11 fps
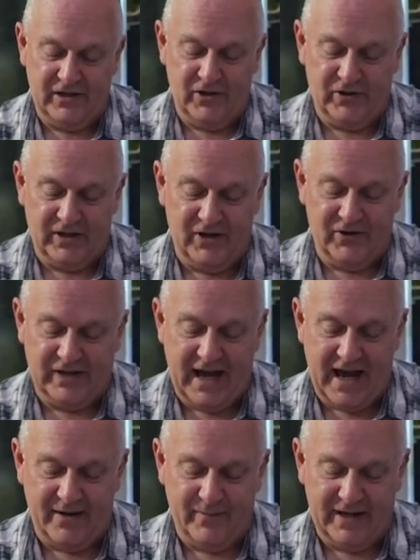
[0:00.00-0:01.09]
use
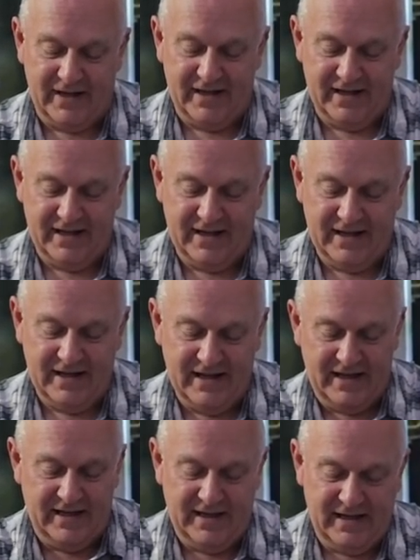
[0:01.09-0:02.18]
the air
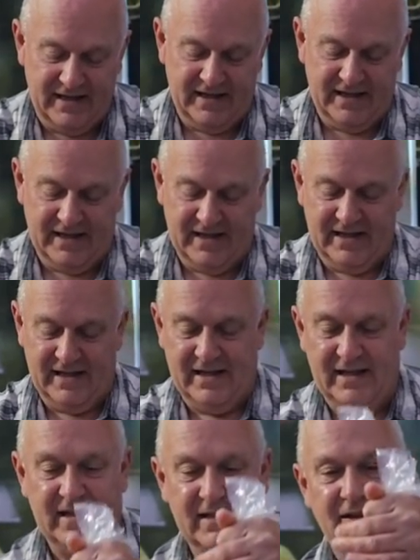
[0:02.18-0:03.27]
line. Yeah.
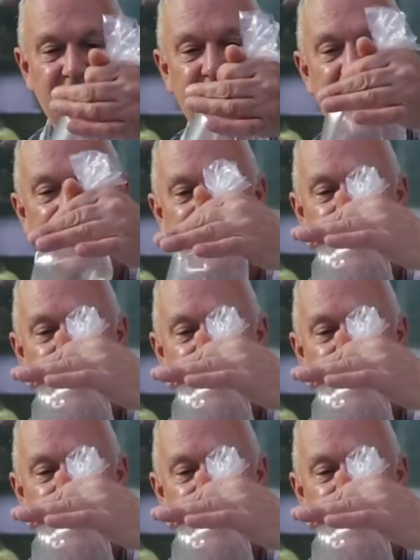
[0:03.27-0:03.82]
There we go.